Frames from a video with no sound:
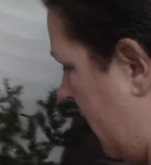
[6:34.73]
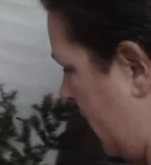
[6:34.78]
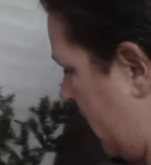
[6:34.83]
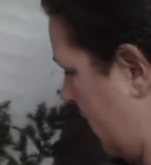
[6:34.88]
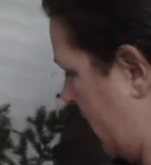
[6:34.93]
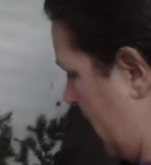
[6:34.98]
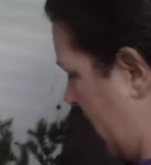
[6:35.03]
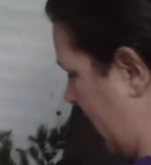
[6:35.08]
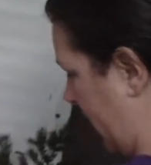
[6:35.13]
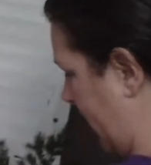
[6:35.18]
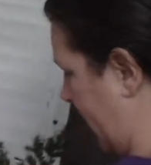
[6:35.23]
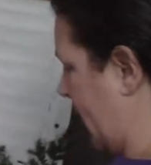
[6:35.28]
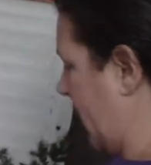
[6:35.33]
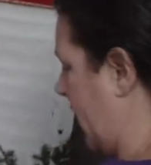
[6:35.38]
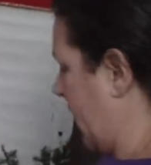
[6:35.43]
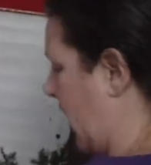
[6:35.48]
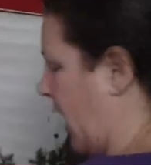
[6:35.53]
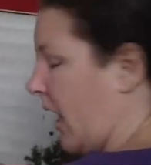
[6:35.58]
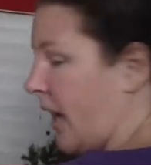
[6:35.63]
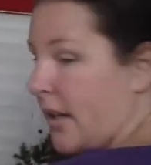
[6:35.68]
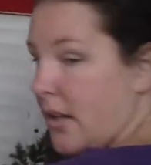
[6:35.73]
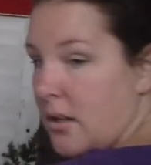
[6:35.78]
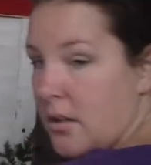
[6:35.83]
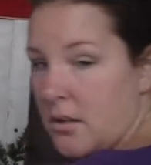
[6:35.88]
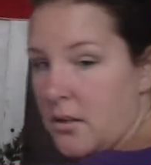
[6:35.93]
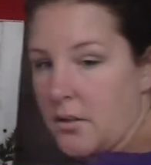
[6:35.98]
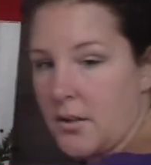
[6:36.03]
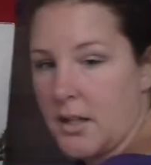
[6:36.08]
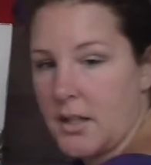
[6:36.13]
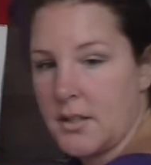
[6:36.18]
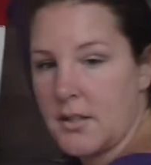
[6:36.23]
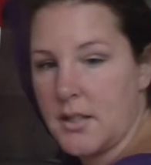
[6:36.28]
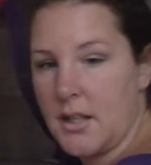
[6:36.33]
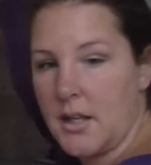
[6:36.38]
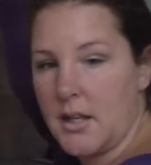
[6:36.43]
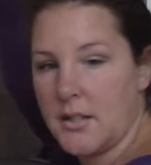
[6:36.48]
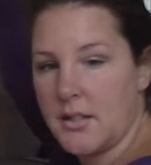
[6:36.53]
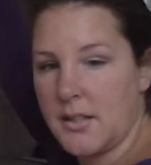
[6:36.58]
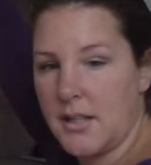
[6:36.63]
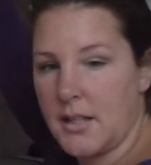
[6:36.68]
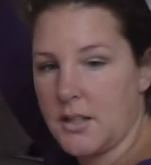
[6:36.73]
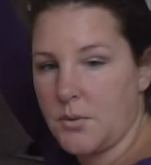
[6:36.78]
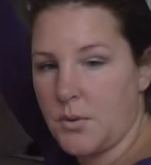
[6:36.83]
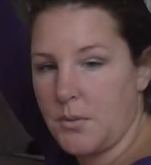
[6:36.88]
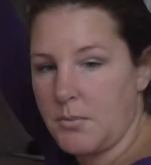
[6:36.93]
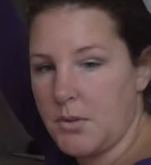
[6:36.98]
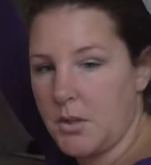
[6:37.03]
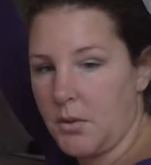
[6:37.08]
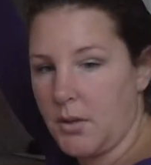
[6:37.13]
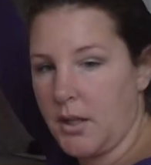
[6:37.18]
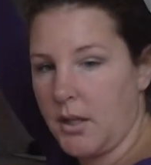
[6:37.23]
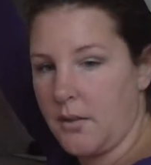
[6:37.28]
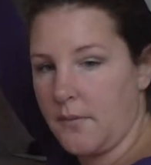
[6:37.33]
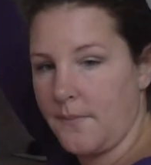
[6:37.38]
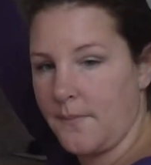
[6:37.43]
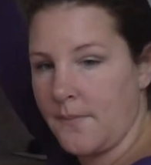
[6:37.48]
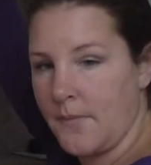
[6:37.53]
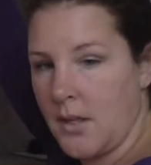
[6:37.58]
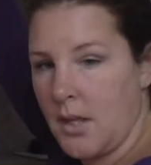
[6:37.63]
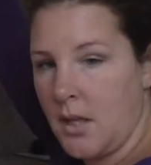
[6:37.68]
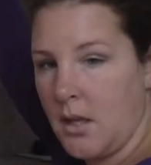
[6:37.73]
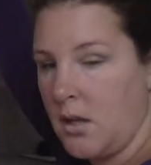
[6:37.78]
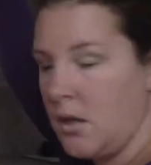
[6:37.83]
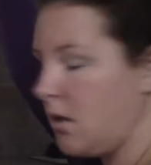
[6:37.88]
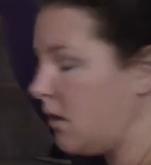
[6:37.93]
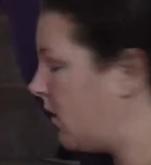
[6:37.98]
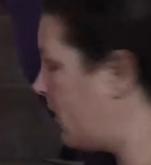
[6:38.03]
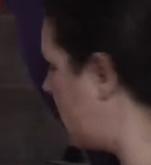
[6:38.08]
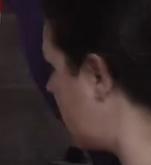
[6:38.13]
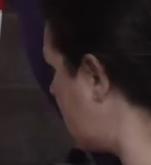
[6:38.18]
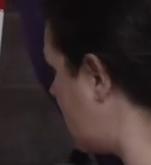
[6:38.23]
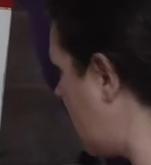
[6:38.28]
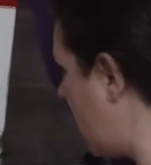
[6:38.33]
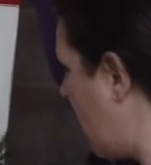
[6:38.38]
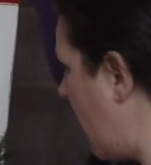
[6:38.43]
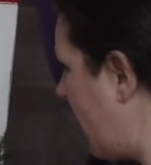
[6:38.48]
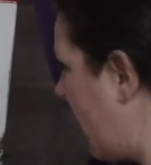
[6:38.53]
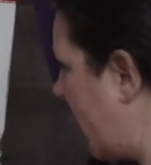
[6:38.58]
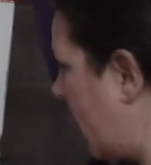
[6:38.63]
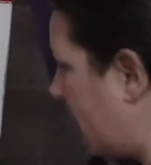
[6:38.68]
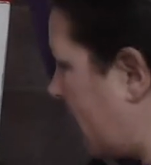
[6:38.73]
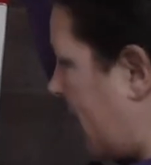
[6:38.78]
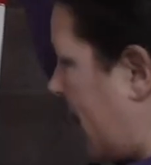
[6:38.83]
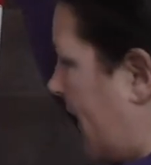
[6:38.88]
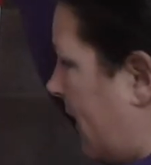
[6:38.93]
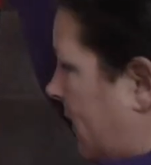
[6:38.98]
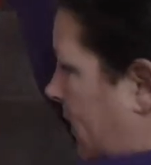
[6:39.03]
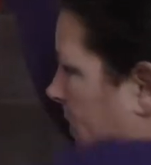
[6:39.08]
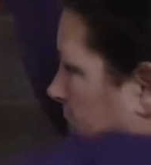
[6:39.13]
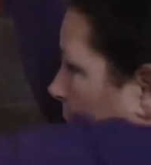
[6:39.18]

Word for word: Not even gonna lie. Oh, can you see it? See, that's what I'm doing. So, and then I'm gonna have some